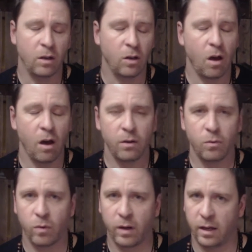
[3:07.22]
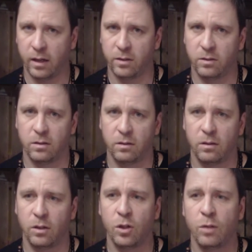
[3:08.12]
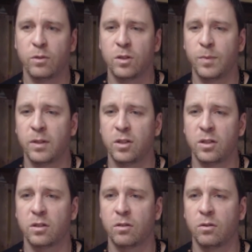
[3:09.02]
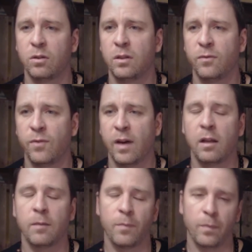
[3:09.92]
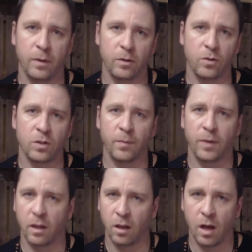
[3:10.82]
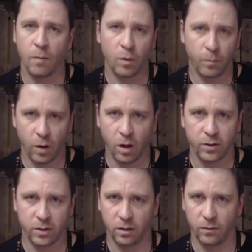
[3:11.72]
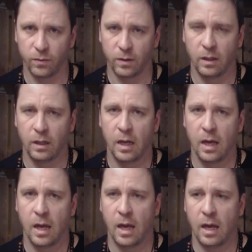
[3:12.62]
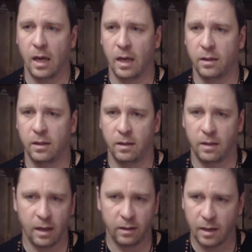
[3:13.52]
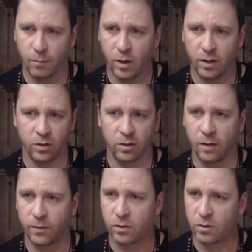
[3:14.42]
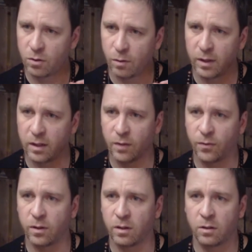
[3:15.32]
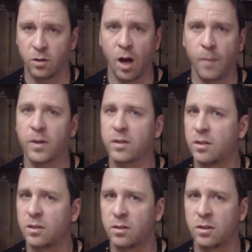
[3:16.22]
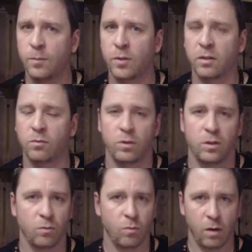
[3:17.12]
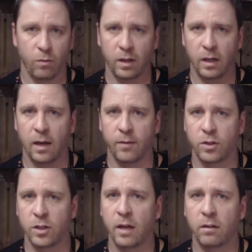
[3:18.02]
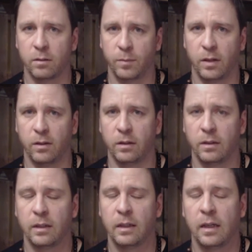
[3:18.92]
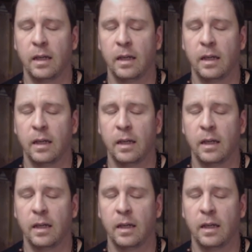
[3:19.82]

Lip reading: in a lot of ways the human species could develop into something a lot more positive. And that branches off into so many different topics and subjects, which is why we can have a channel about it.